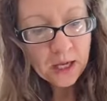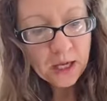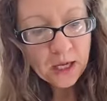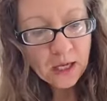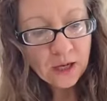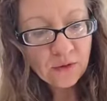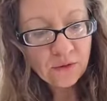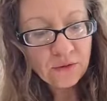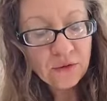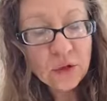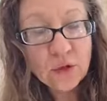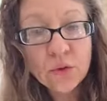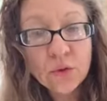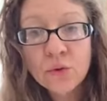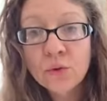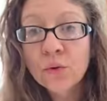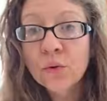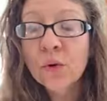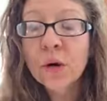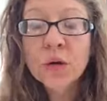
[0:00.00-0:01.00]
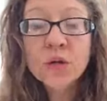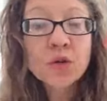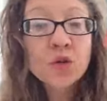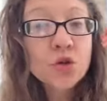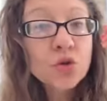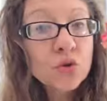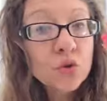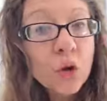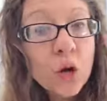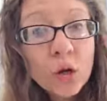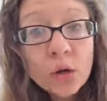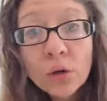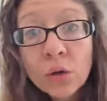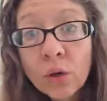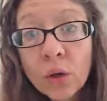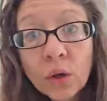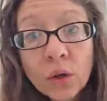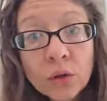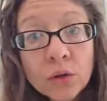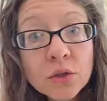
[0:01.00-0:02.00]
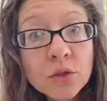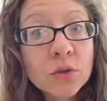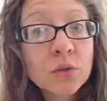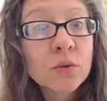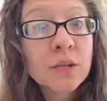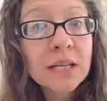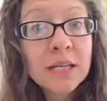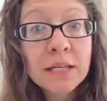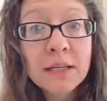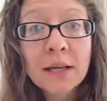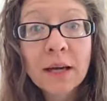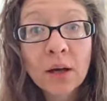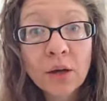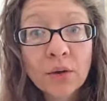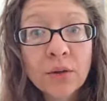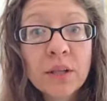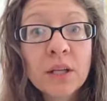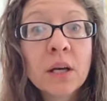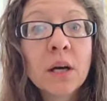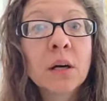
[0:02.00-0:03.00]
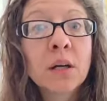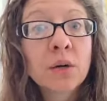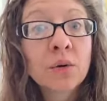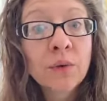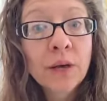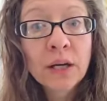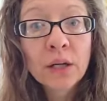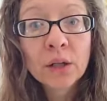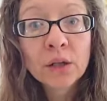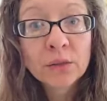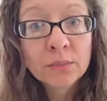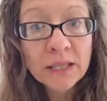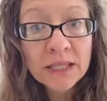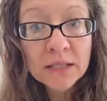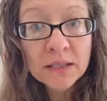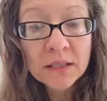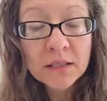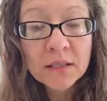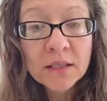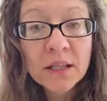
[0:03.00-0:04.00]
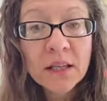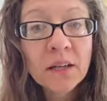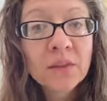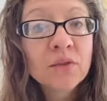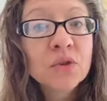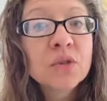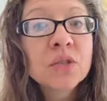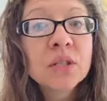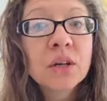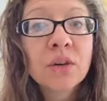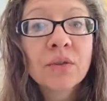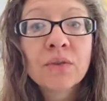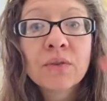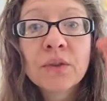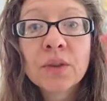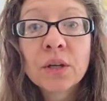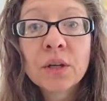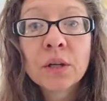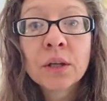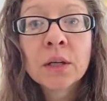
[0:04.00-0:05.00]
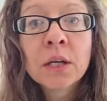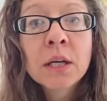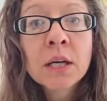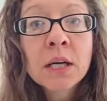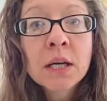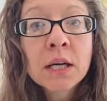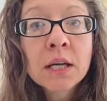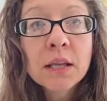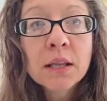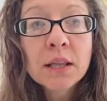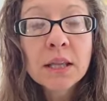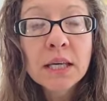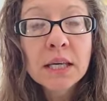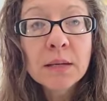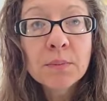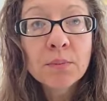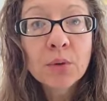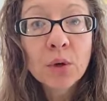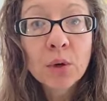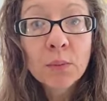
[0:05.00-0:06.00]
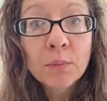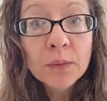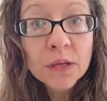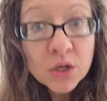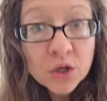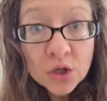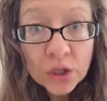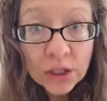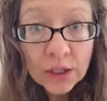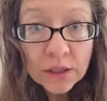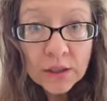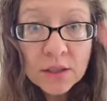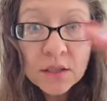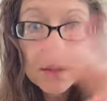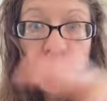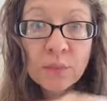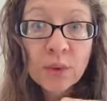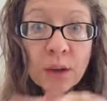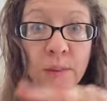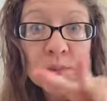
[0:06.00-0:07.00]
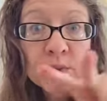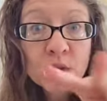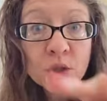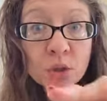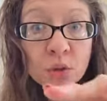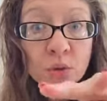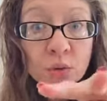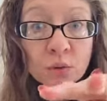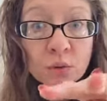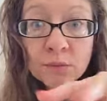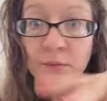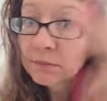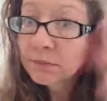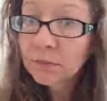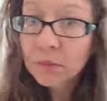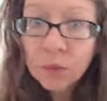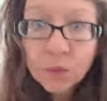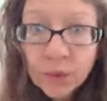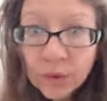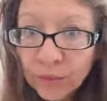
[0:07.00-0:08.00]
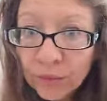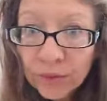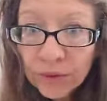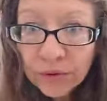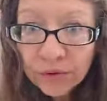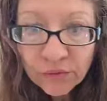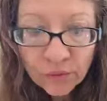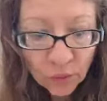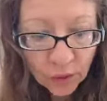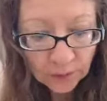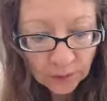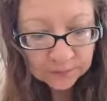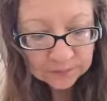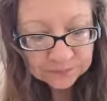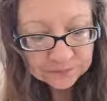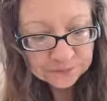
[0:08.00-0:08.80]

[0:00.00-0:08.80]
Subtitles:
if you struggle to eat healthy on a regular basis, give yourself the permission to prep 2 or 3 or 4